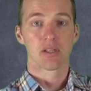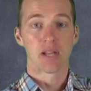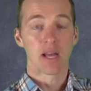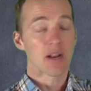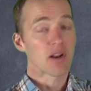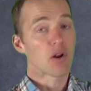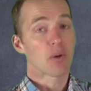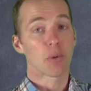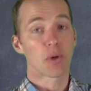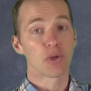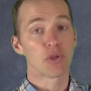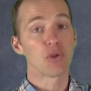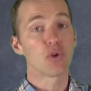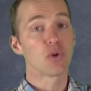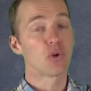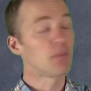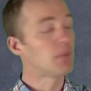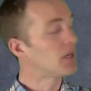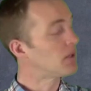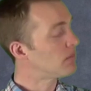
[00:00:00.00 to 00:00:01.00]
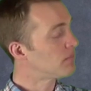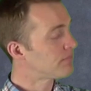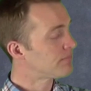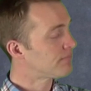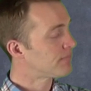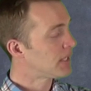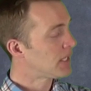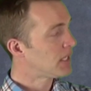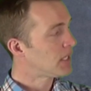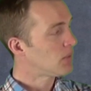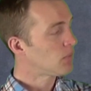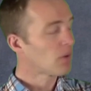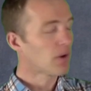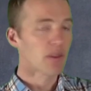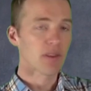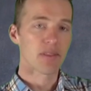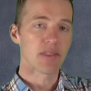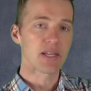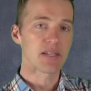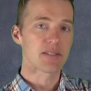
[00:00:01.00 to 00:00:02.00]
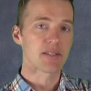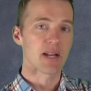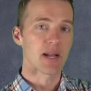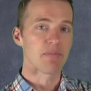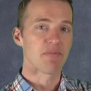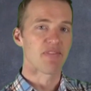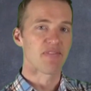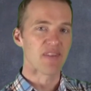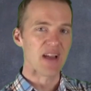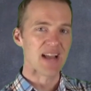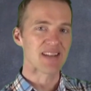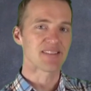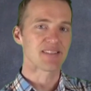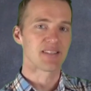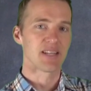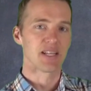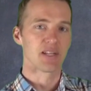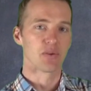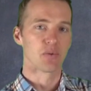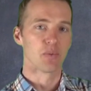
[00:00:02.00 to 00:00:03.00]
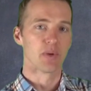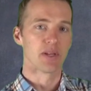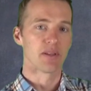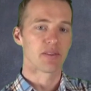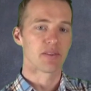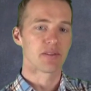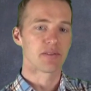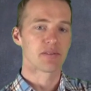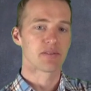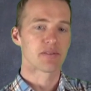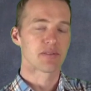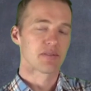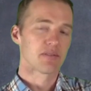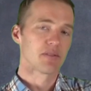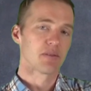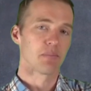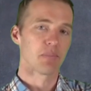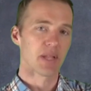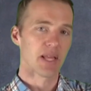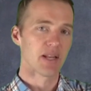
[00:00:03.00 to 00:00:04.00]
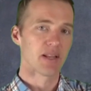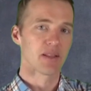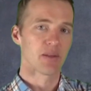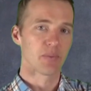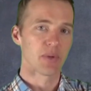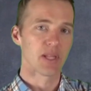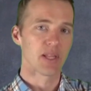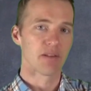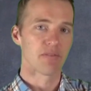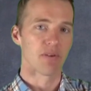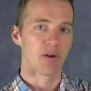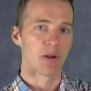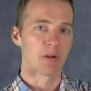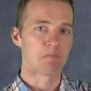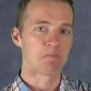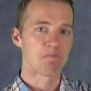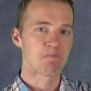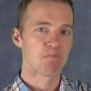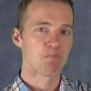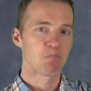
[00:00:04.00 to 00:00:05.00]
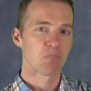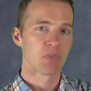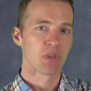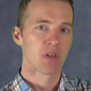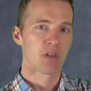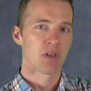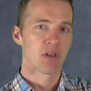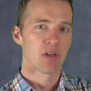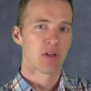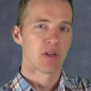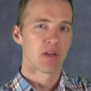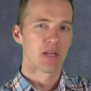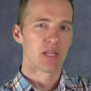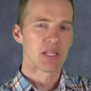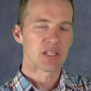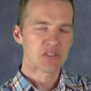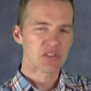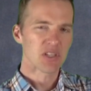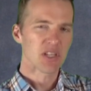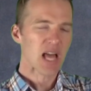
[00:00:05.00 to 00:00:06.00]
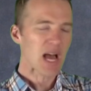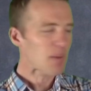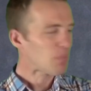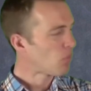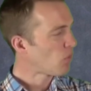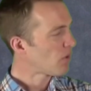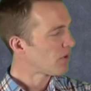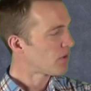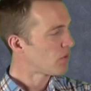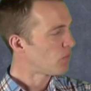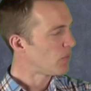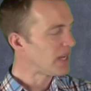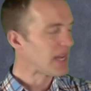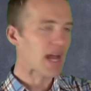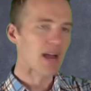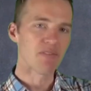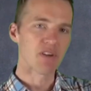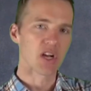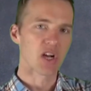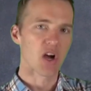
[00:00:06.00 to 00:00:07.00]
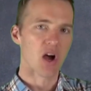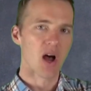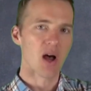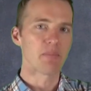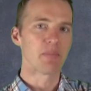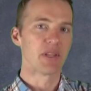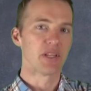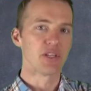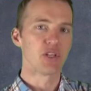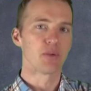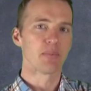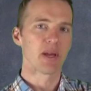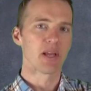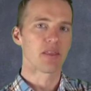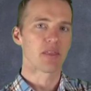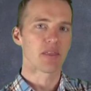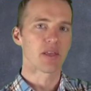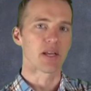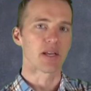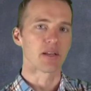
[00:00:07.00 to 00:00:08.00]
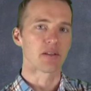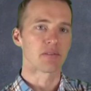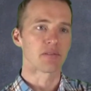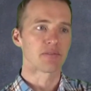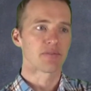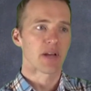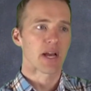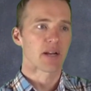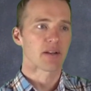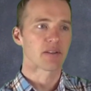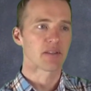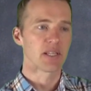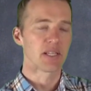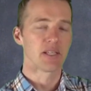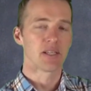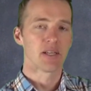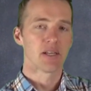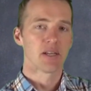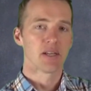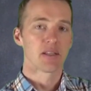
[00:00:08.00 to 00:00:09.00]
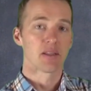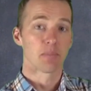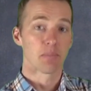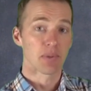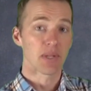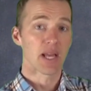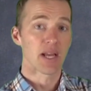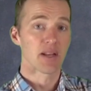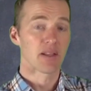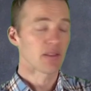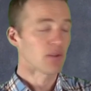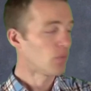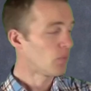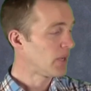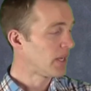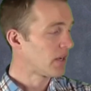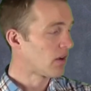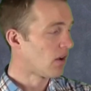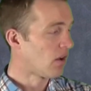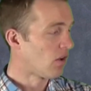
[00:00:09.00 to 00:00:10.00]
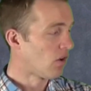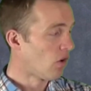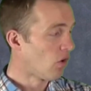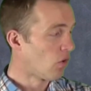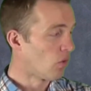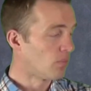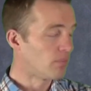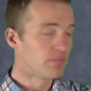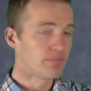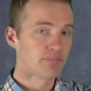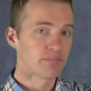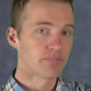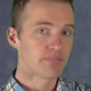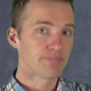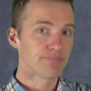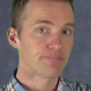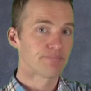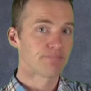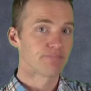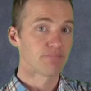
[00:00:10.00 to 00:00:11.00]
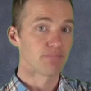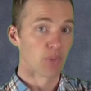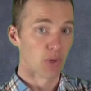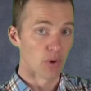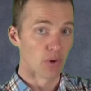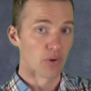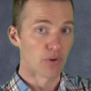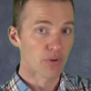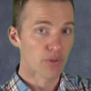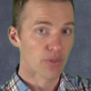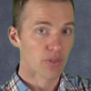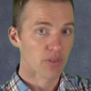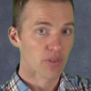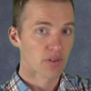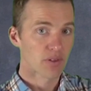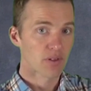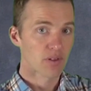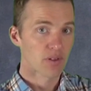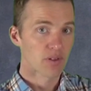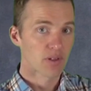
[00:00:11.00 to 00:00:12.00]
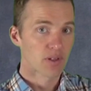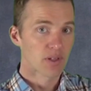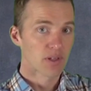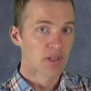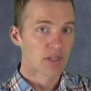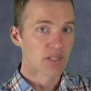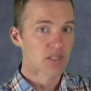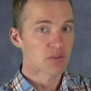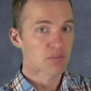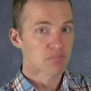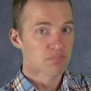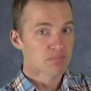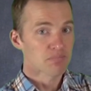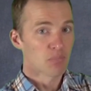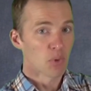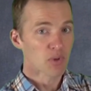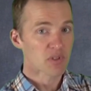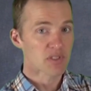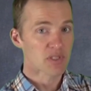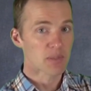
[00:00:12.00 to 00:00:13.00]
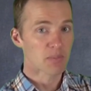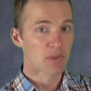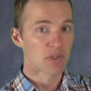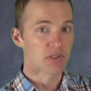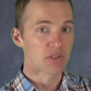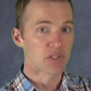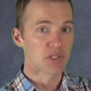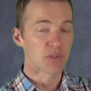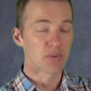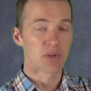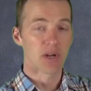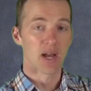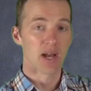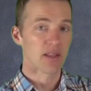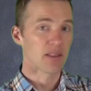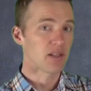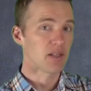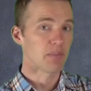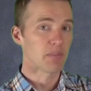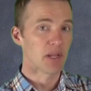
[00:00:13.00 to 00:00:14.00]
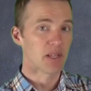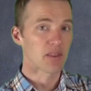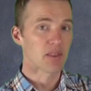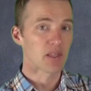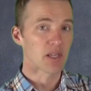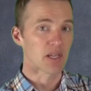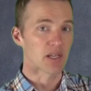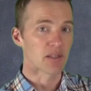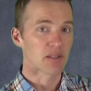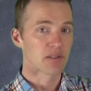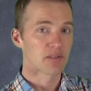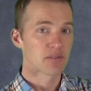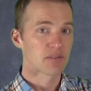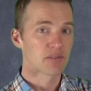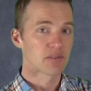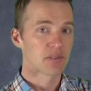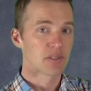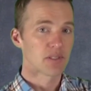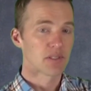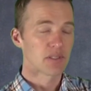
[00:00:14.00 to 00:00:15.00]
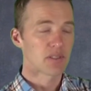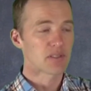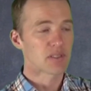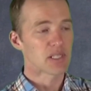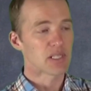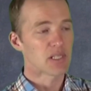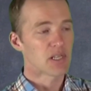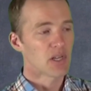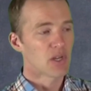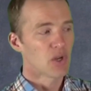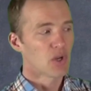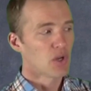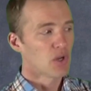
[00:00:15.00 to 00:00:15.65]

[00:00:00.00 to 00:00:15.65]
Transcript: Now, I don't know about you, but one of the things that I'm fascinated with is the planet that we live on. And there's a lot more that we have in common than you may think. In fact, the, the planet that we call home, Earth, is more similar to you and I than you may think. You see,